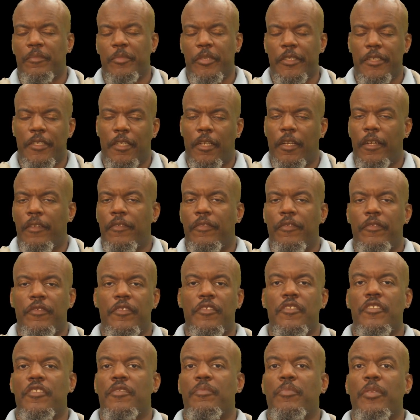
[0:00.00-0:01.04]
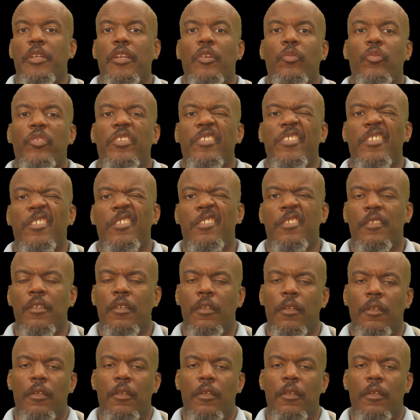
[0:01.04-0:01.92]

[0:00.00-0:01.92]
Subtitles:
but life is just being what it is.